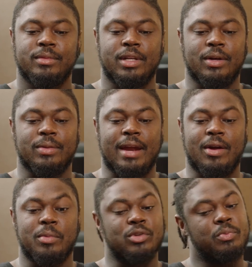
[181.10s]
you know, that
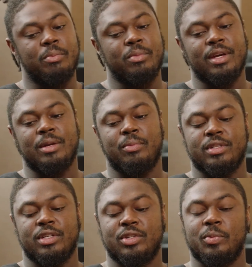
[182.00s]
almost put me in a
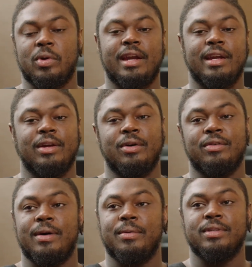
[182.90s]
position where I didn't know
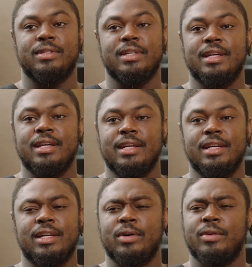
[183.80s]
if I was
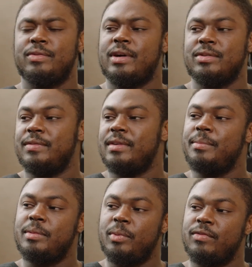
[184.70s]
you know, if I was even
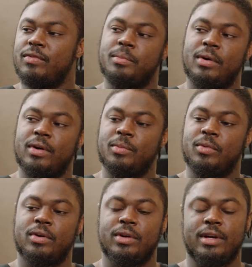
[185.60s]
up to play football
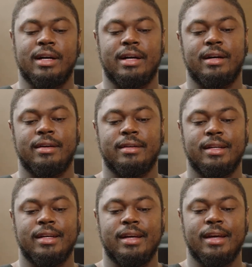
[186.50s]
anymore. Uh,
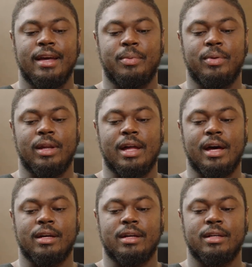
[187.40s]
it put a
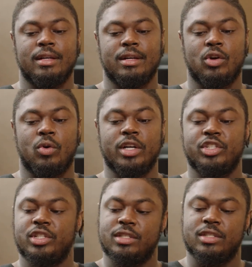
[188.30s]
lot of
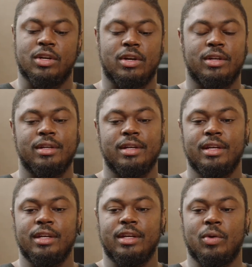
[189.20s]
questions on,
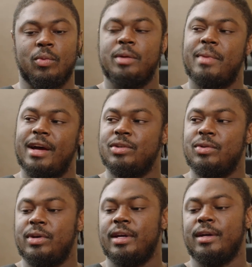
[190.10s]
you know, what am I
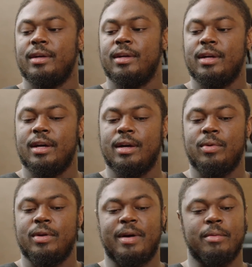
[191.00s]
doing? Uh,
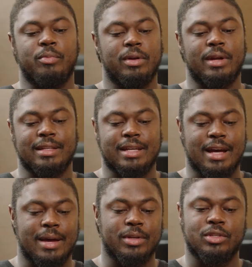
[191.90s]
what am I putting my
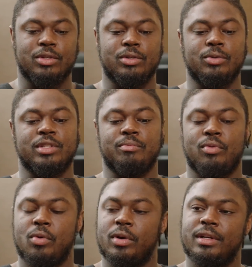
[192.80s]
time into? What's
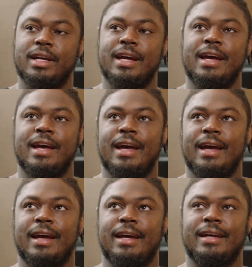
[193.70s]
important?
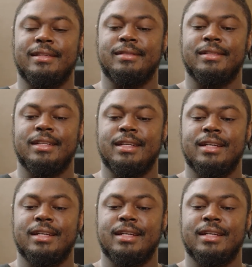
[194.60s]
And,